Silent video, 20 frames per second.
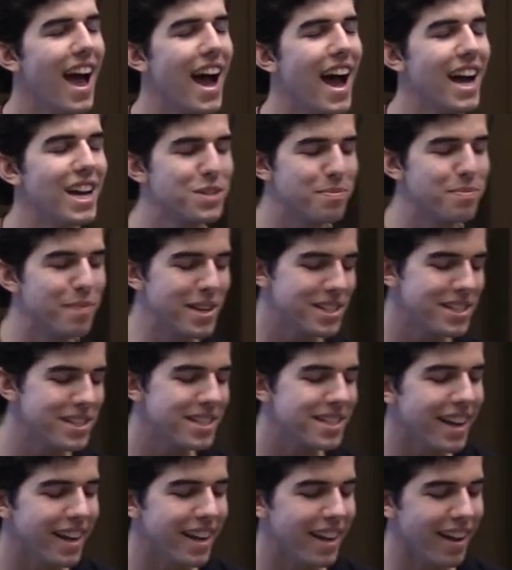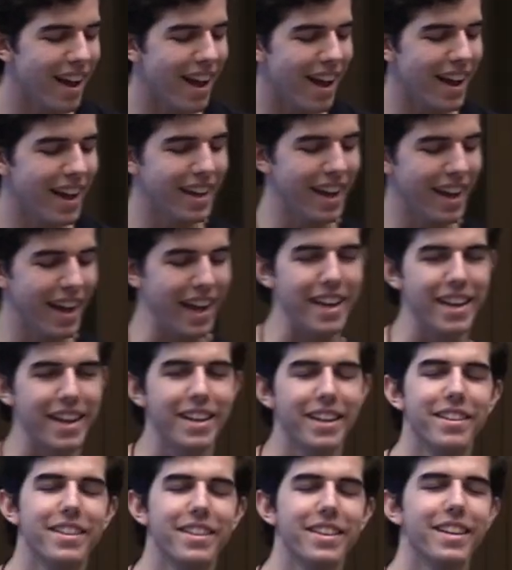as much as I, I
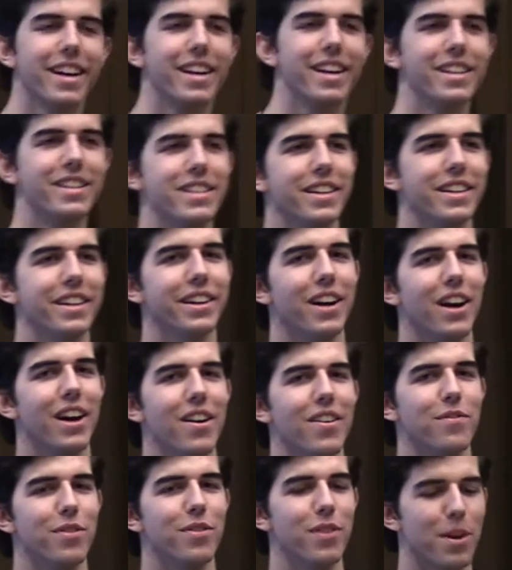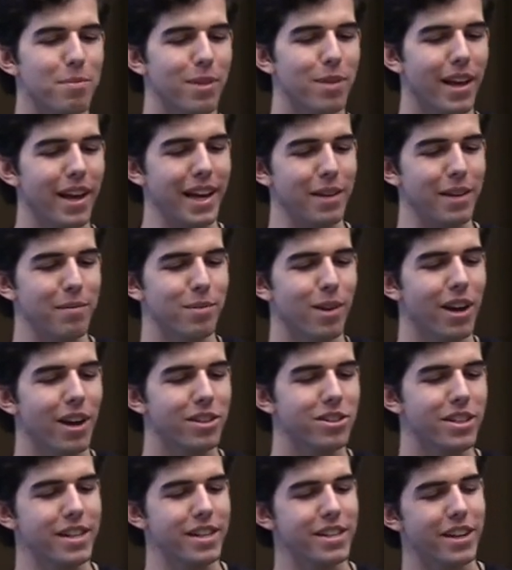hate the idea of applying
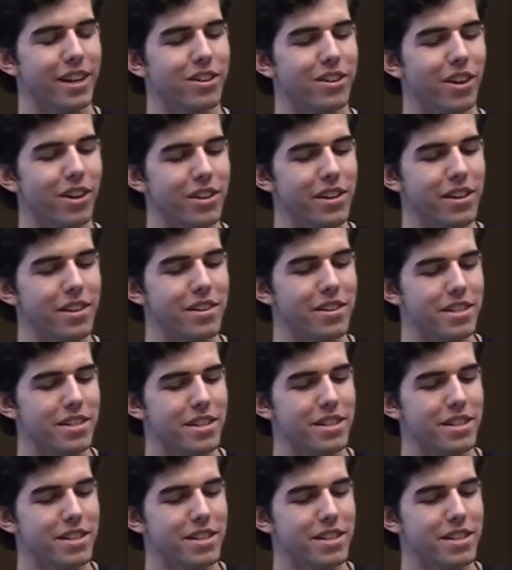blockchain technology to this,